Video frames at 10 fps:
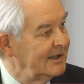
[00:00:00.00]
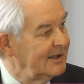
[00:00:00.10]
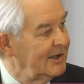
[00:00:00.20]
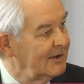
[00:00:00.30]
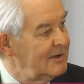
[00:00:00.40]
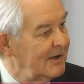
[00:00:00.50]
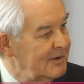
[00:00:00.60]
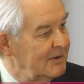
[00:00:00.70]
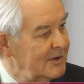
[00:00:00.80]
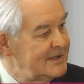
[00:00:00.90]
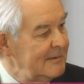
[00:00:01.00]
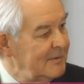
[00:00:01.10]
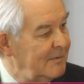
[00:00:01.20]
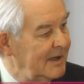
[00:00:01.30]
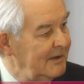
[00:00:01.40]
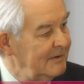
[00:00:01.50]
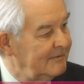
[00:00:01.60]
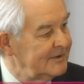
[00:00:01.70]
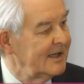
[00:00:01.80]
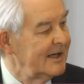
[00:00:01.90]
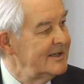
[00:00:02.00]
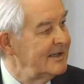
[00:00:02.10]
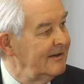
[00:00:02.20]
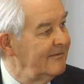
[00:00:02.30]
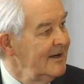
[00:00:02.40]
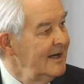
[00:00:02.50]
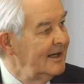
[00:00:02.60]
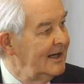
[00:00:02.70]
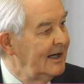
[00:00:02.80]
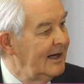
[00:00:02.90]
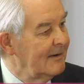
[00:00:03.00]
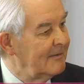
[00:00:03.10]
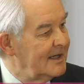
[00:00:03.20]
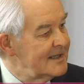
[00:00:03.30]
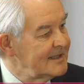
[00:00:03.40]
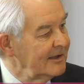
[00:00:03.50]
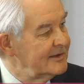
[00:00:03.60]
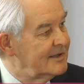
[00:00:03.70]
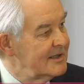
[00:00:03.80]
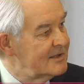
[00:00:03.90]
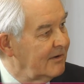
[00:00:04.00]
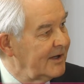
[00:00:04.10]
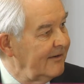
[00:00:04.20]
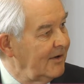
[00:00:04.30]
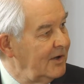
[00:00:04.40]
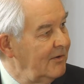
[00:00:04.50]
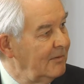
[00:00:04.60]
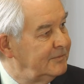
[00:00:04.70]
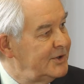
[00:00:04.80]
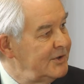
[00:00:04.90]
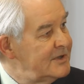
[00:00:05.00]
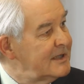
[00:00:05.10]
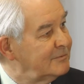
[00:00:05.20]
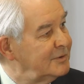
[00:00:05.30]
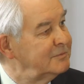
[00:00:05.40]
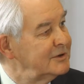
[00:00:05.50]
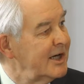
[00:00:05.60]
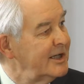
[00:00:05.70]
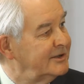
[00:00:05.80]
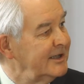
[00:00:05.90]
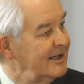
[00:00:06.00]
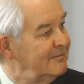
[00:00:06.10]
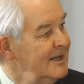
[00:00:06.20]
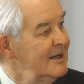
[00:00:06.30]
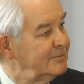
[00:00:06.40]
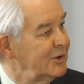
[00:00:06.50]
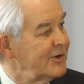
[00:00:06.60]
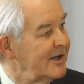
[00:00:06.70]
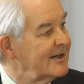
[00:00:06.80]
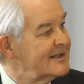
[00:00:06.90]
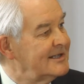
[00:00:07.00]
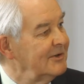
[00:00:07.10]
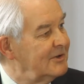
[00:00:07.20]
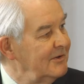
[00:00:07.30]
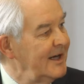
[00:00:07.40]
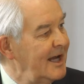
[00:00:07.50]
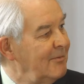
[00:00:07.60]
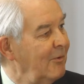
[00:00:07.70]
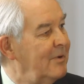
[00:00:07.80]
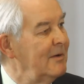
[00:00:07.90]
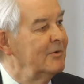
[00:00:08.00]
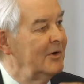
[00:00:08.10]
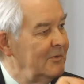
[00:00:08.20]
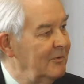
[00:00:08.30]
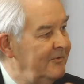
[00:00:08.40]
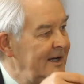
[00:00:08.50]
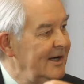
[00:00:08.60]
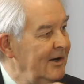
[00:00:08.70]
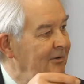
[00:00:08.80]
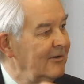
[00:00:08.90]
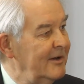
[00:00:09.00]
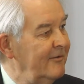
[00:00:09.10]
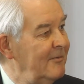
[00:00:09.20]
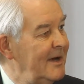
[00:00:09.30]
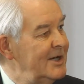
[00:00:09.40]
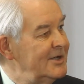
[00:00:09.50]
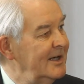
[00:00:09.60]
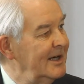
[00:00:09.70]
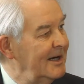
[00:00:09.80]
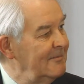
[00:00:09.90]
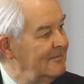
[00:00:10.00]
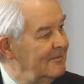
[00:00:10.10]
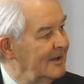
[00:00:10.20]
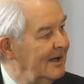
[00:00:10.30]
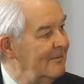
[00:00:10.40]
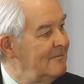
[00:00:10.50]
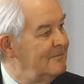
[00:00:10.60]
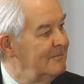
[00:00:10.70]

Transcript: There seem to be a variety of consultants, whatever, who are producing proprietary products to enable people to feed in all the information and